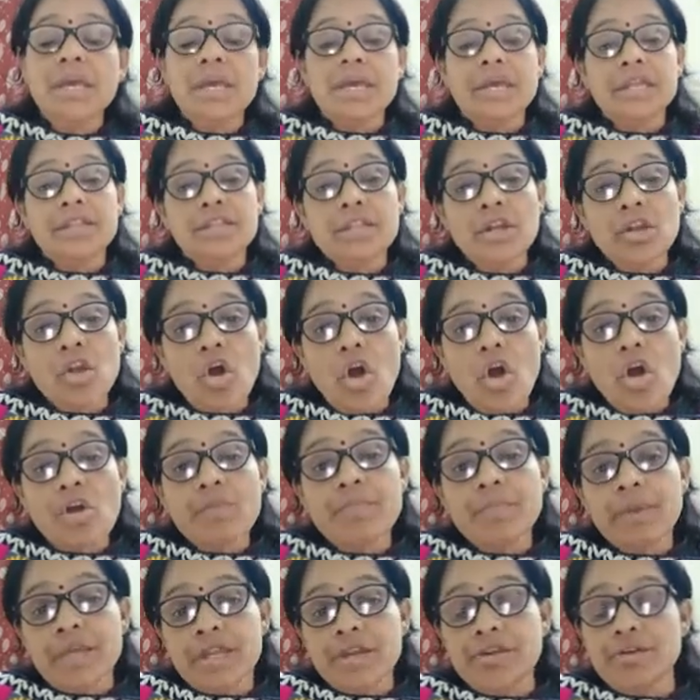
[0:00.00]
in the long
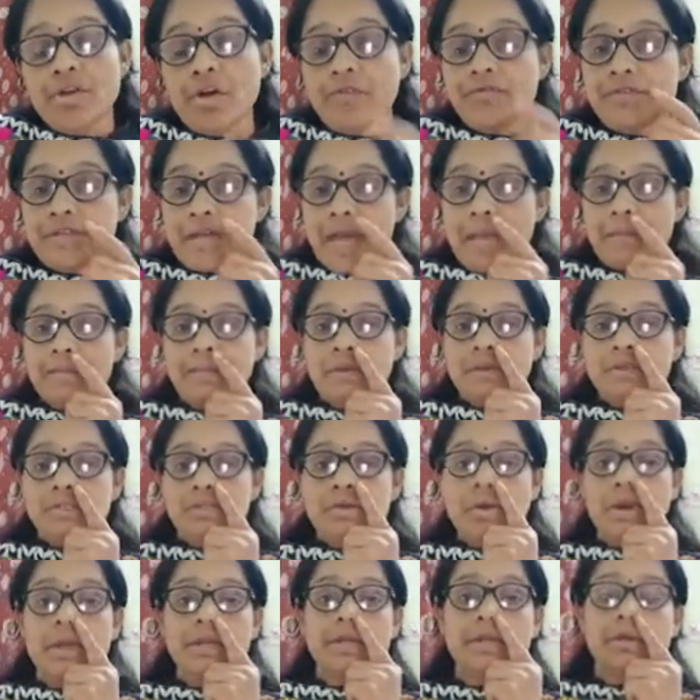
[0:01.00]
period of time is
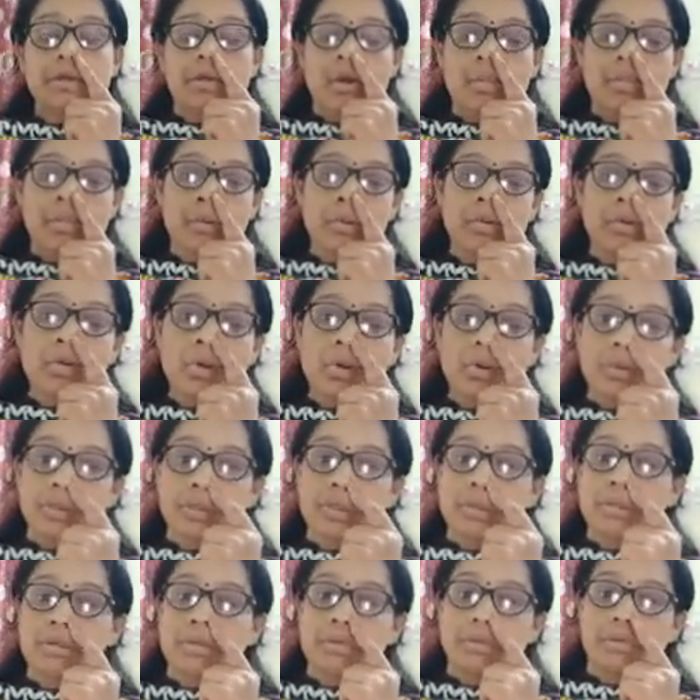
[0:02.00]
called economic growth.